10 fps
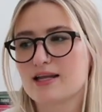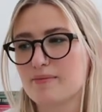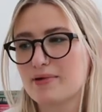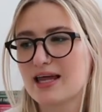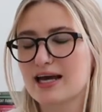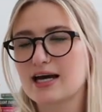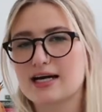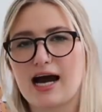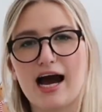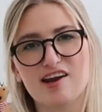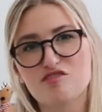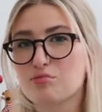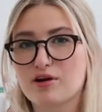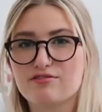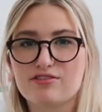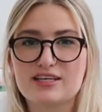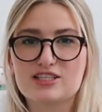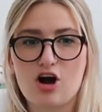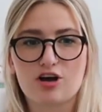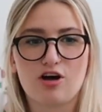Let me like kind of briefly
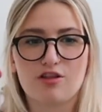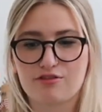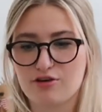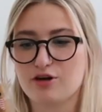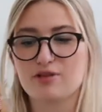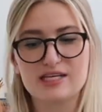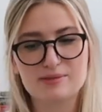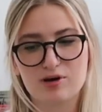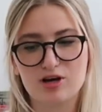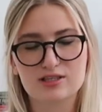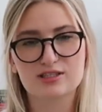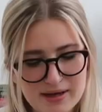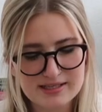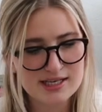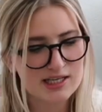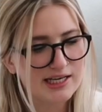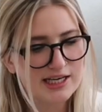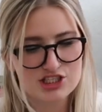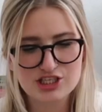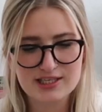talk y'all through these books. Basically,
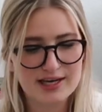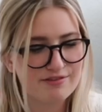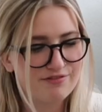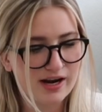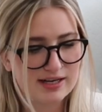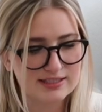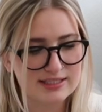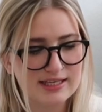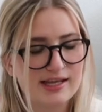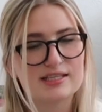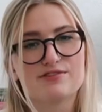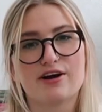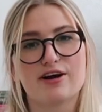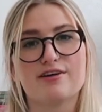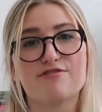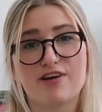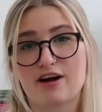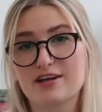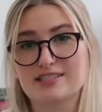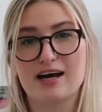it's just like a fantasy that's very
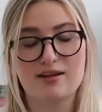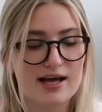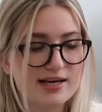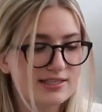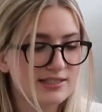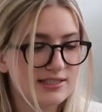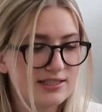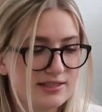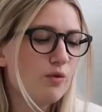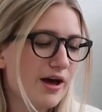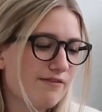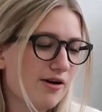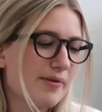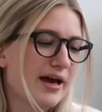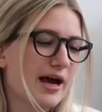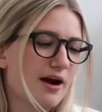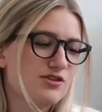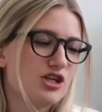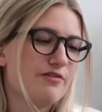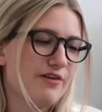fairy tale-esque. We have our main
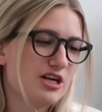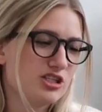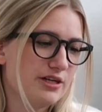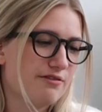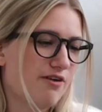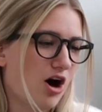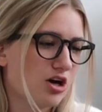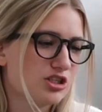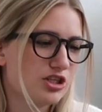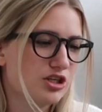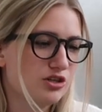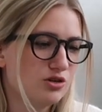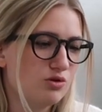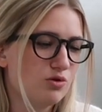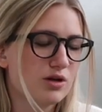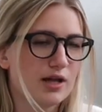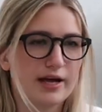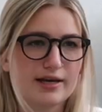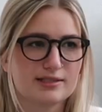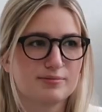character, Evangeline Fox, who
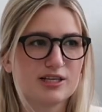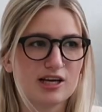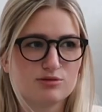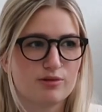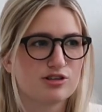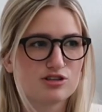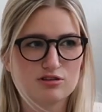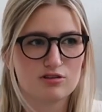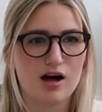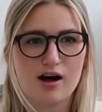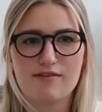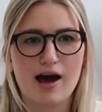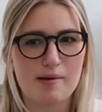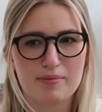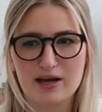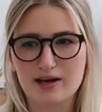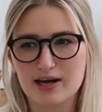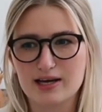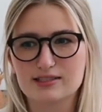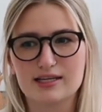like is obsessed with true love, happy
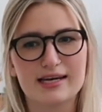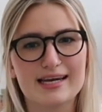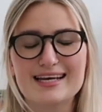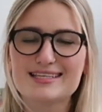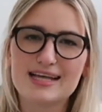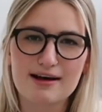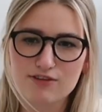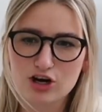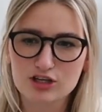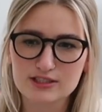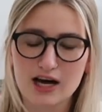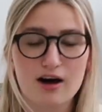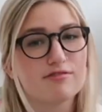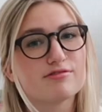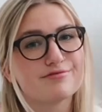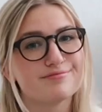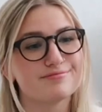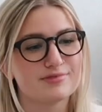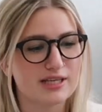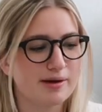endings, needs that for herself,
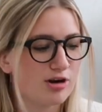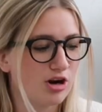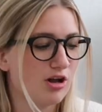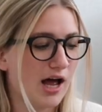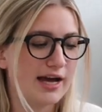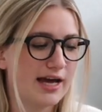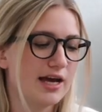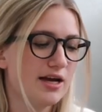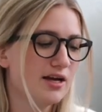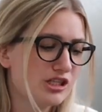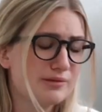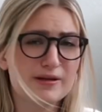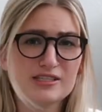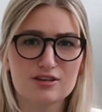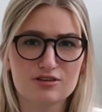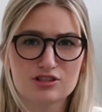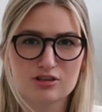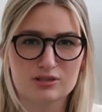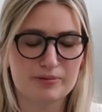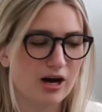same girl, I get it. She's a bit
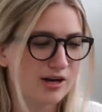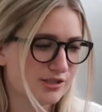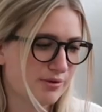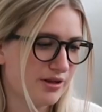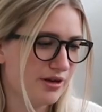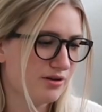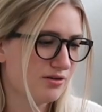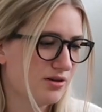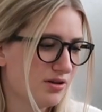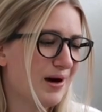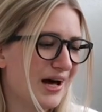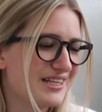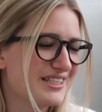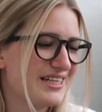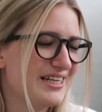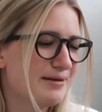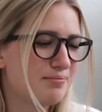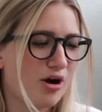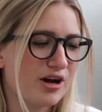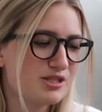delusional to be honest with you, but she
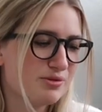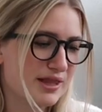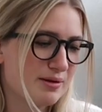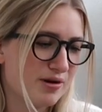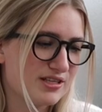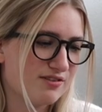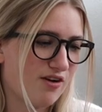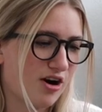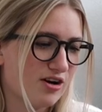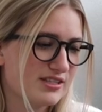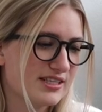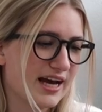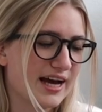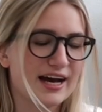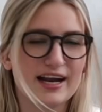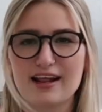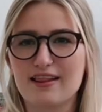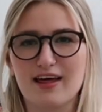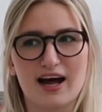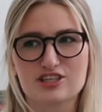bargains with the Prince of Hearts
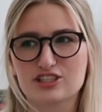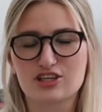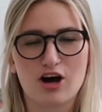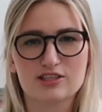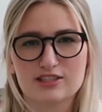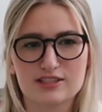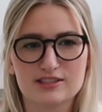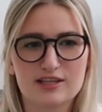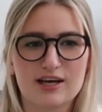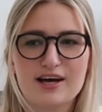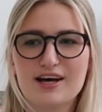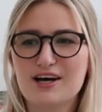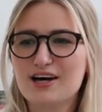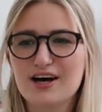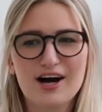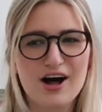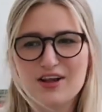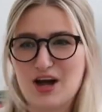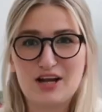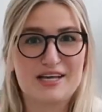and that just causes a
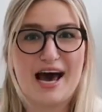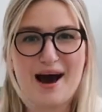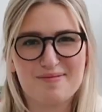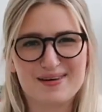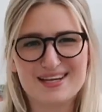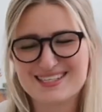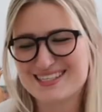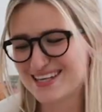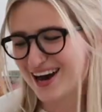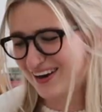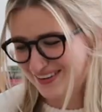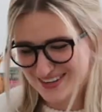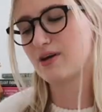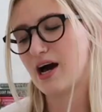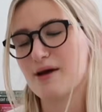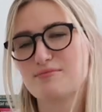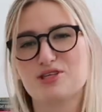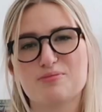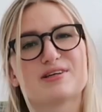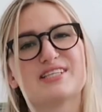lot to happen, so I'm
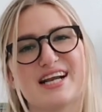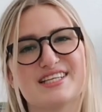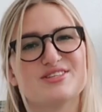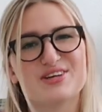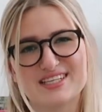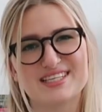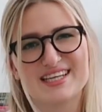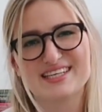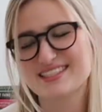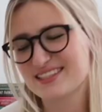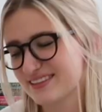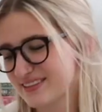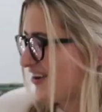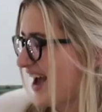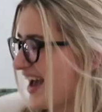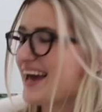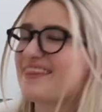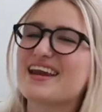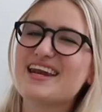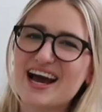super excited to get to these. Okay,
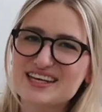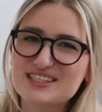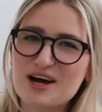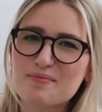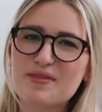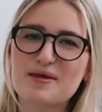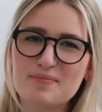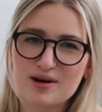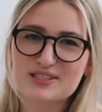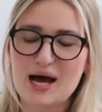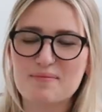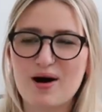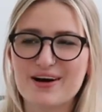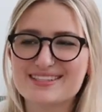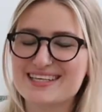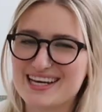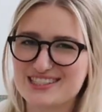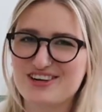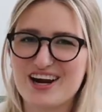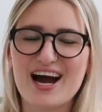and then next up, the books I bought
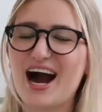yesterday.